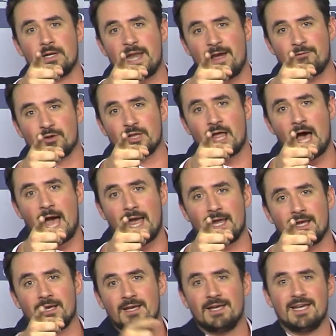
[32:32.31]
never lie.
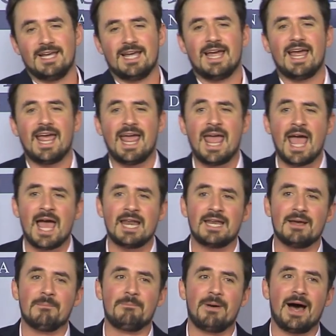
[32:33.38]
And
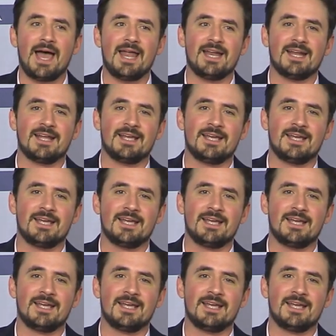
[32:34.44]
but